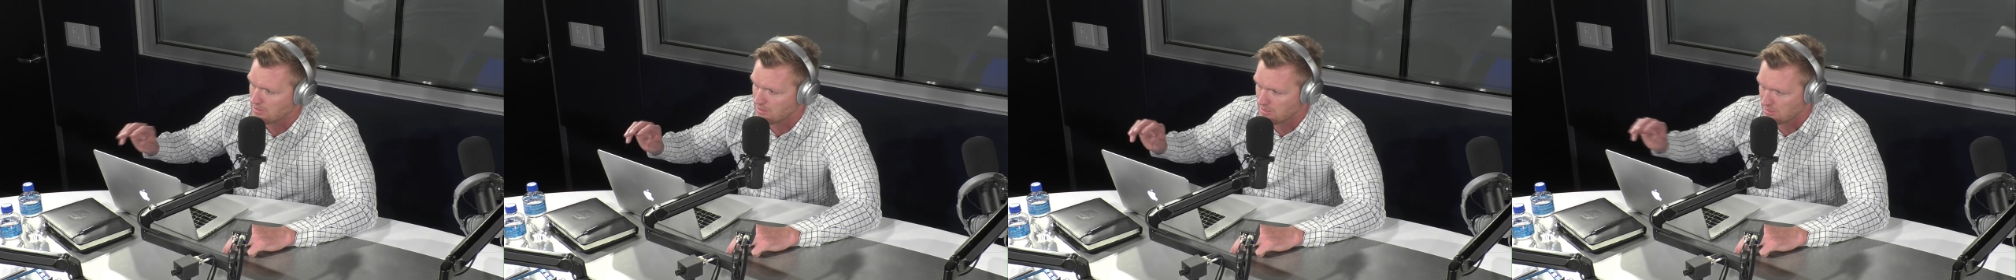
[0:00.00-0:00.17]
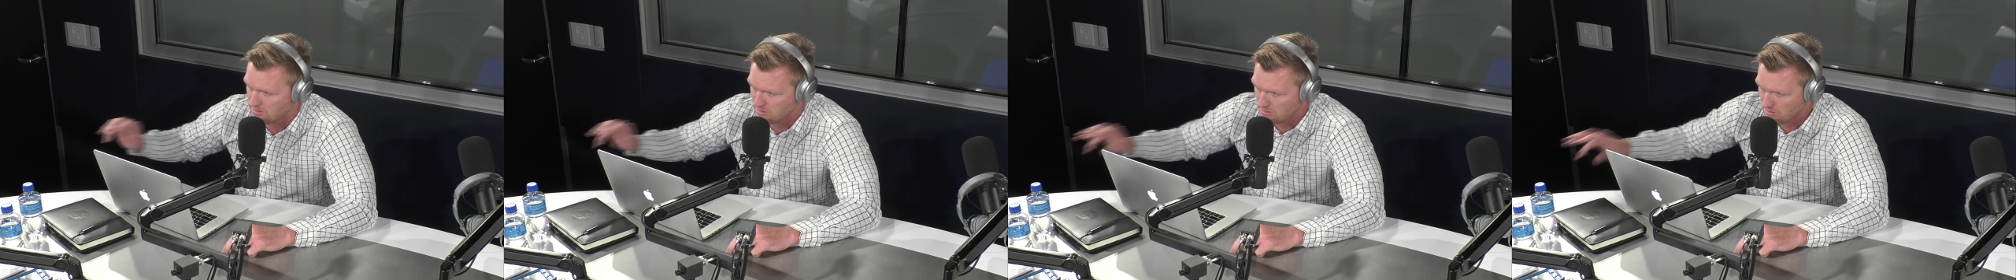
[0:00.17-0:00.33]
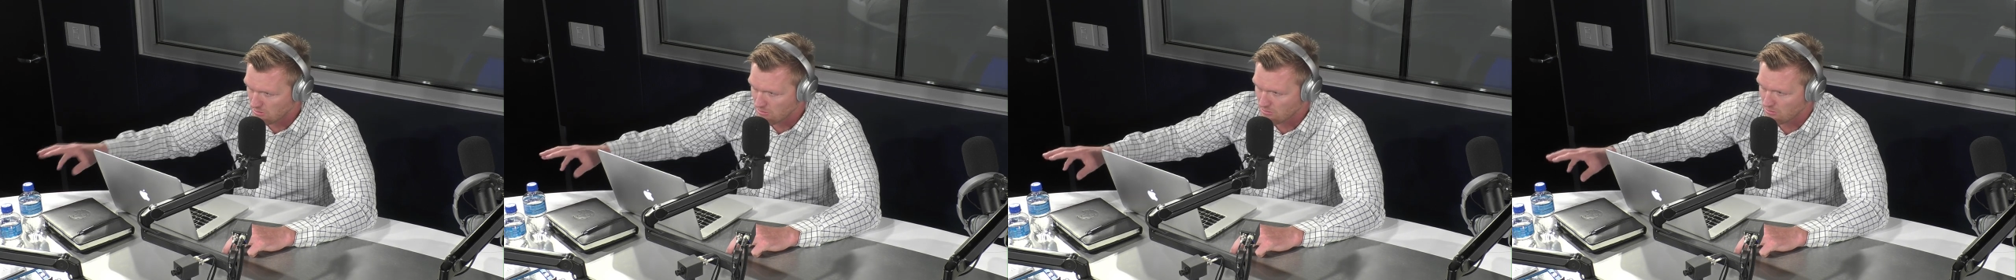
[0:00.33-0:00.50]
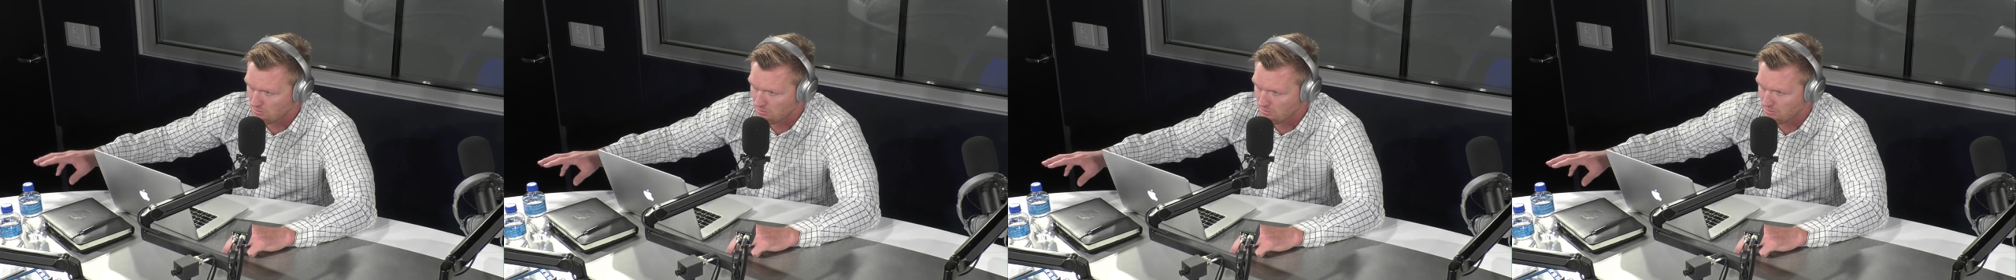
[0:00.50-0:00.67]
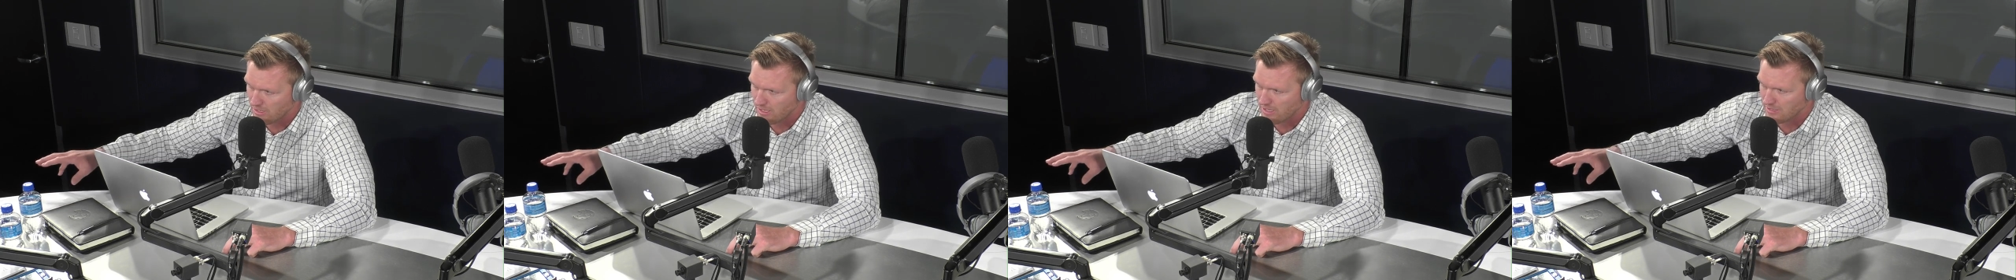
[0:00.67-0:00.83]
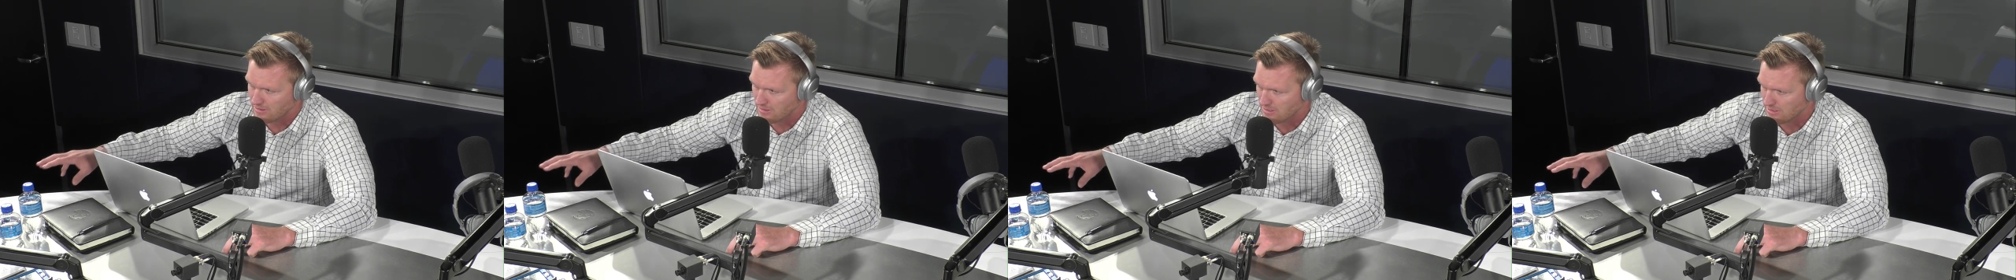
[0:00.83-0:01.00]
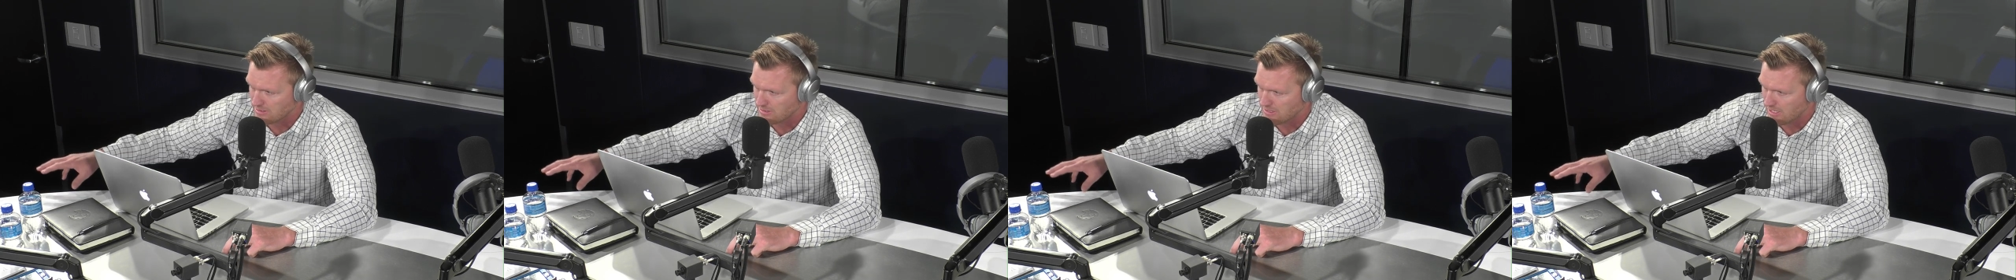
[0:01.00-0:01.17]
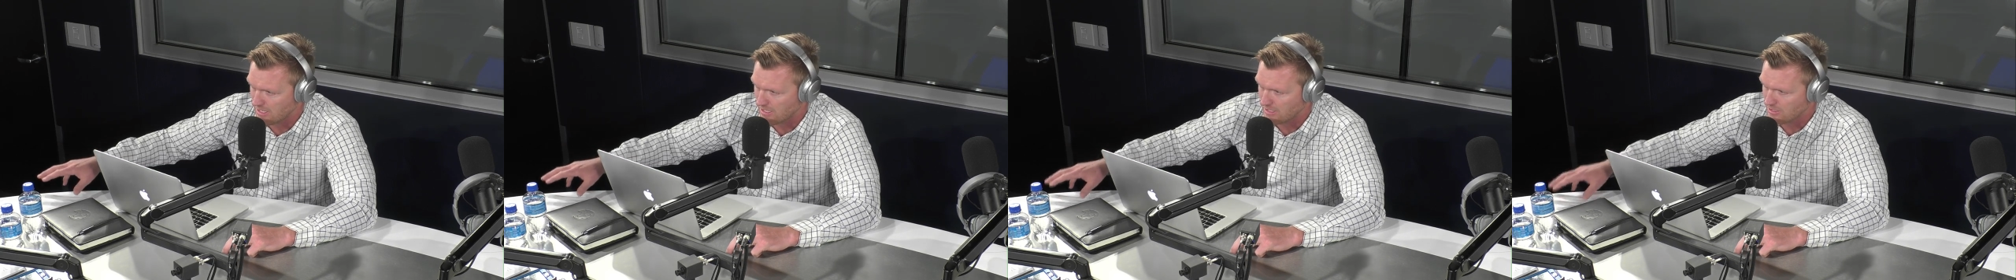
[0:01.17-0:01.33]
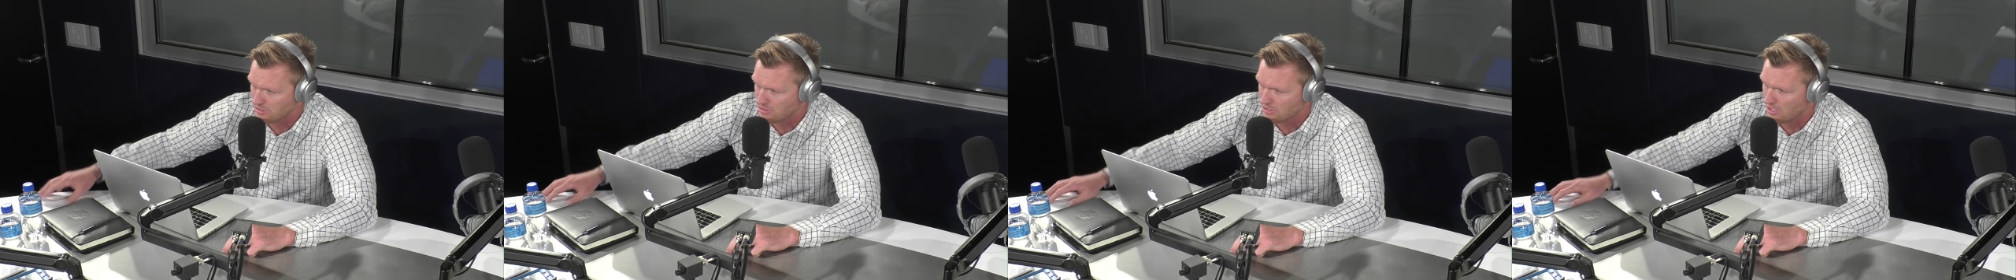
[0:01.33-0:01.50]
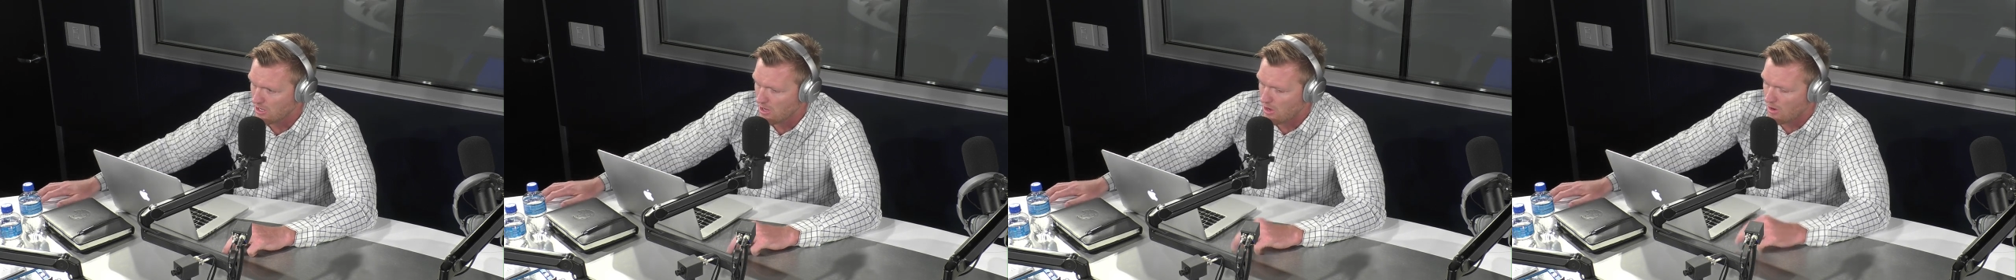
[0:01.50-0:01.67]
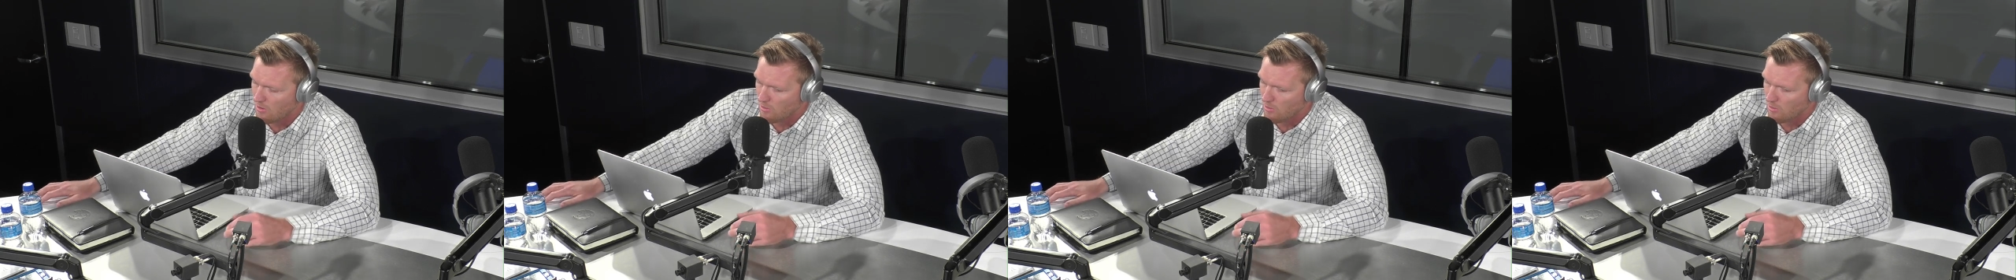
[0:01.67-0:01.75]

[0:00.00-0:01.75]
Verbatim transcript: to do at this age,